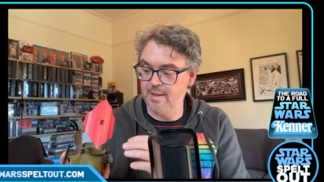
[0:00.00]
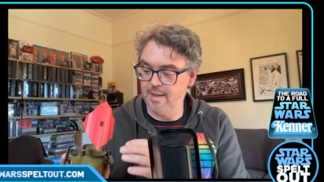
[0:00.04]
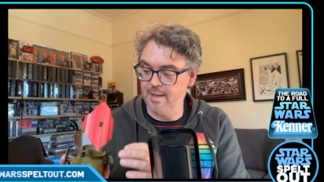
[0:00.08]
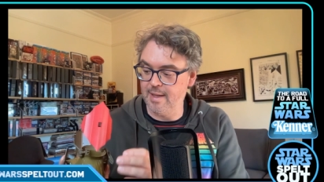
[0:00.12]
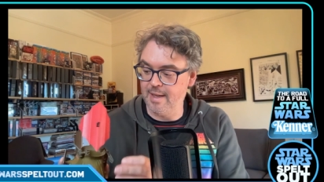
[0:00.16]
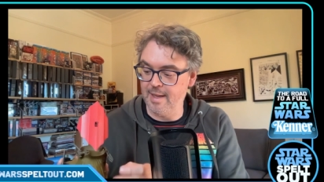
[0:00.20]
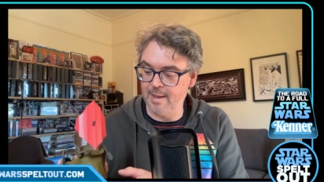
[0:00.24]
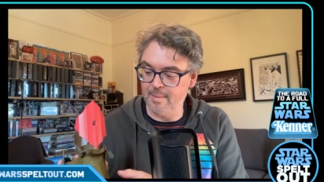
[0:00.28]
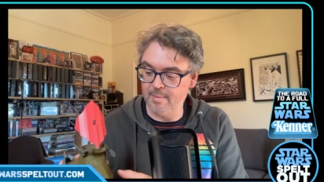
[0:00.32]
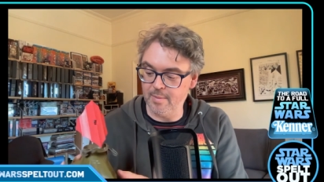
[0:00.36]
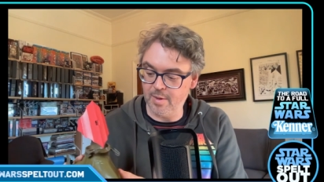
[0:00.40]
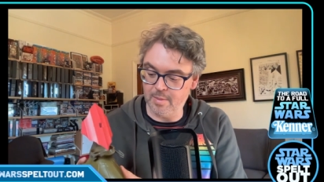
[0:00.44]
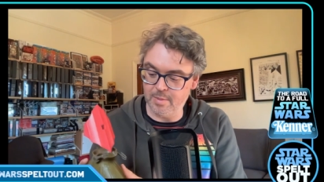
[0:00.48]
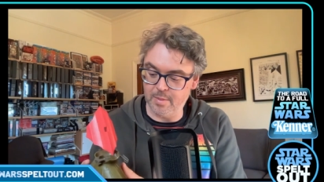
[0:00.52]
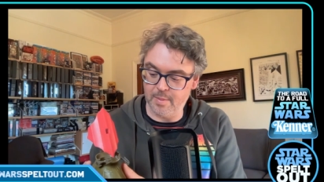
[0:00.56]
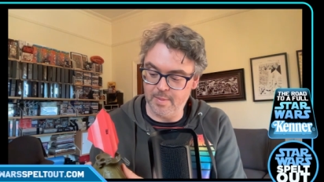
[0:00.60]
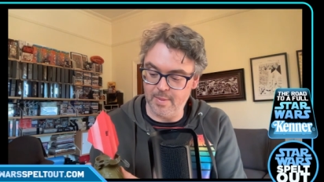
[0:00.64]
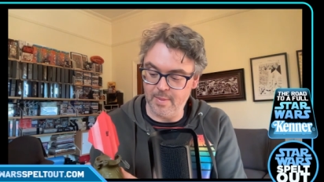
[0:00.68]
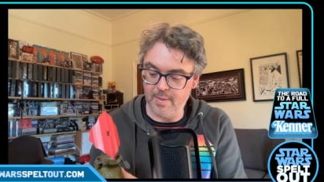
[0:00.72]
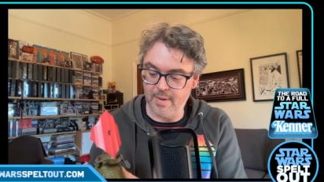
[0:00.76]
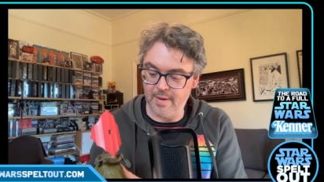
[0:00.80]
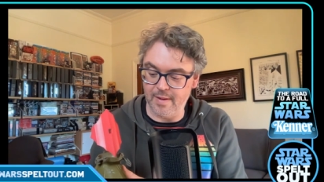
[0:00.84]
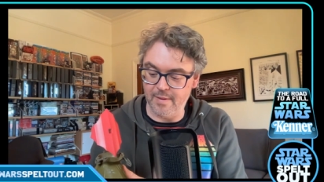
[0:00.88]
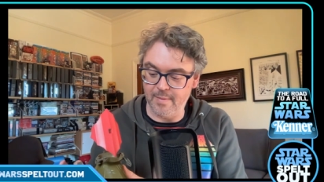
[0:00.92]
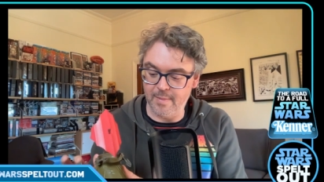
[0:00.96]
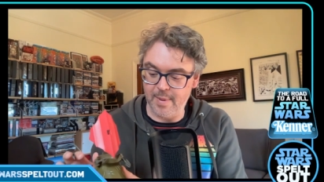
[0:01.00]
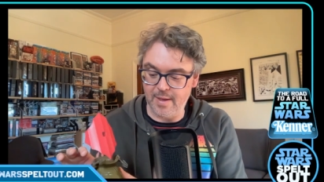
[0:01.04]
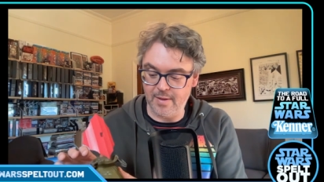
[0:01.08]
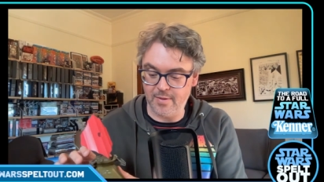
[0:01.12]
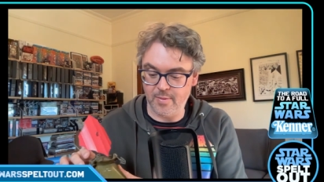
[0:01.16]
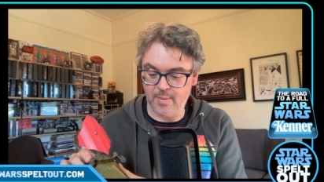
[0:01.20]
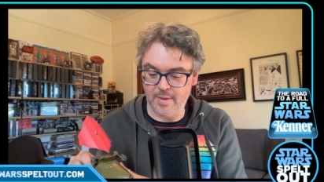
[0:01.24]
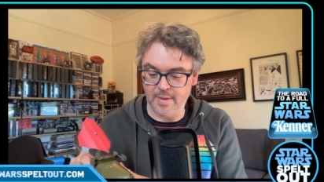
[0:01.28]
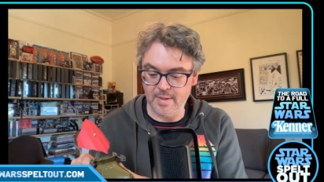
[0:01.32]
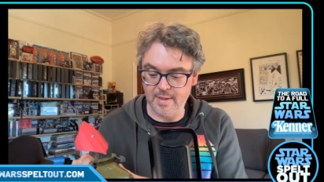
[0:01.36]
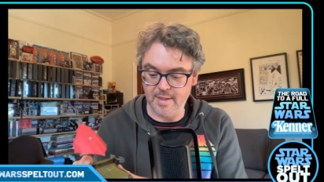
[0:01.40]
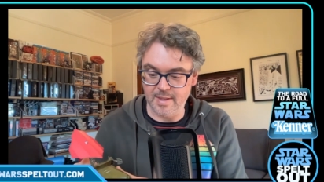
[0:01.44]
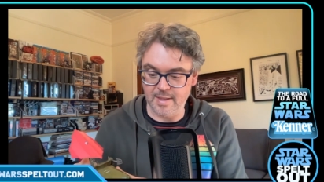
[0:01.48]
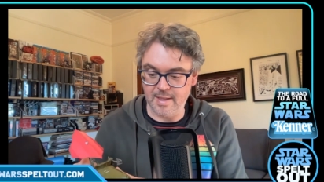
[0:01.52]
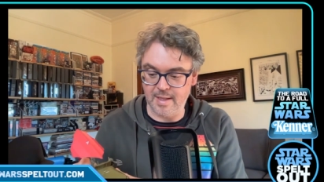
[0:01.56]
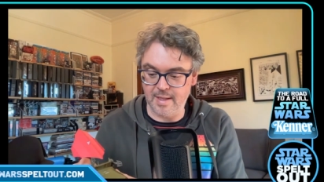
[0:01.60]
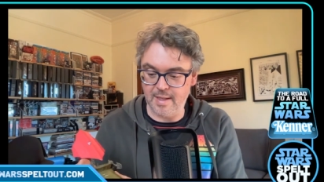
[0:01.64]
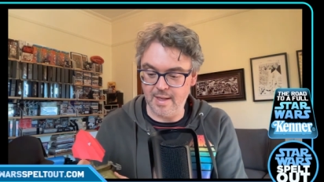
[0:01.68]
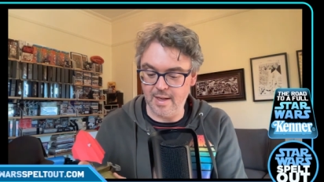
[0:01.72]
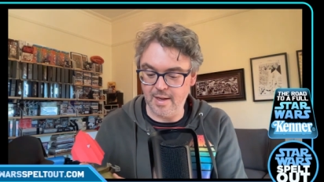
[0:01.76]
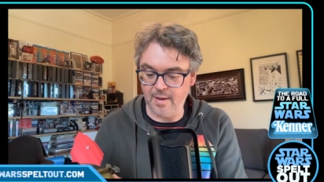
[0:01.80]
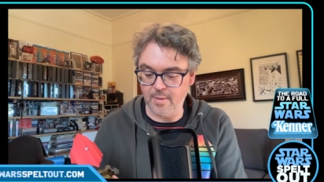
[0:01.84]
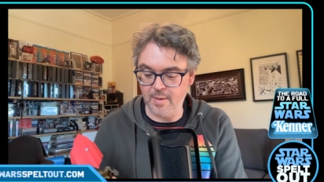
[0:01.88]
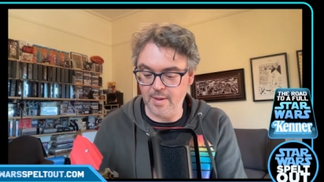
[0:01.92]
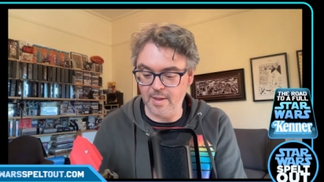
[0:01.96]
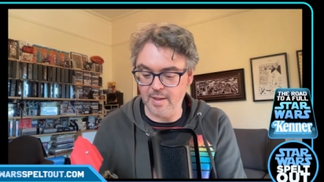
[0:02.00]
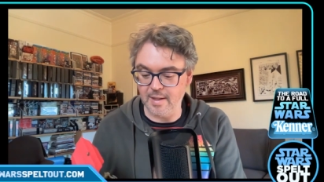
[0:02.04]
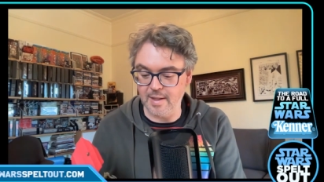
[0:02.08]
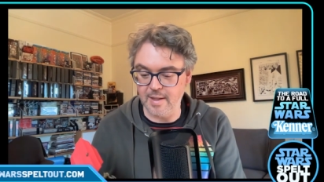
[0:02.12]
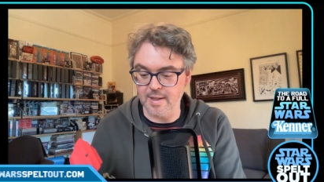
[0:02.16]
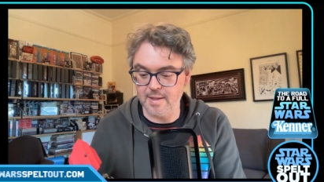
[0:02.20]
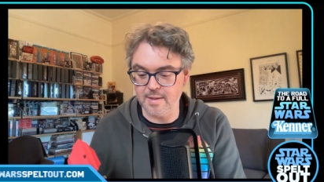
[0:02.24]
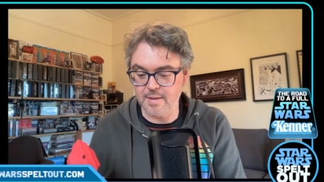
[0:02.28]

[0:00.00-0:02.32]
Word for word: Um, probably one of the best ones that's in there, really.